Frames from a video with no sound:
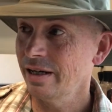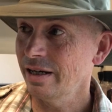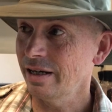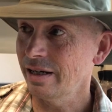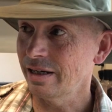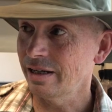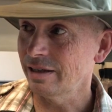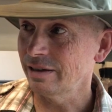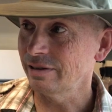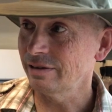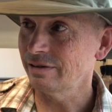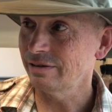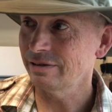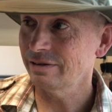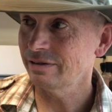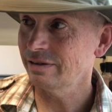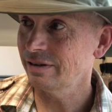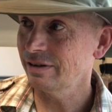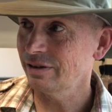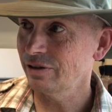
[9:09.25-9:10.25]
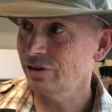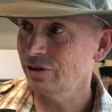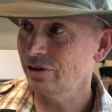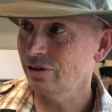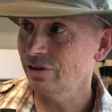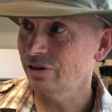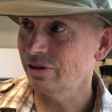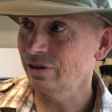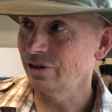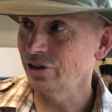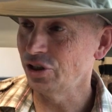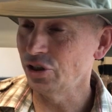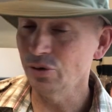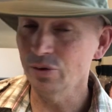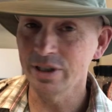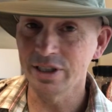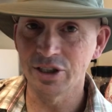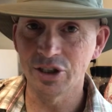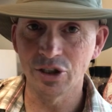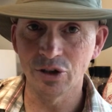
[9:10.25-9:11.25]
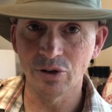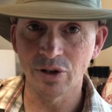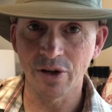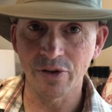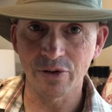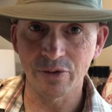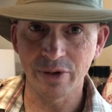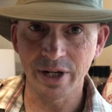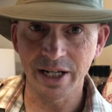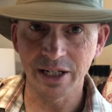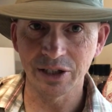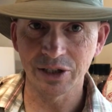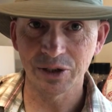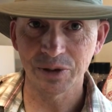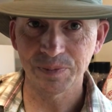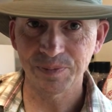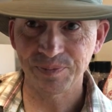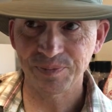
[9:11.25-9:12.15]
uh, doing June on the Range.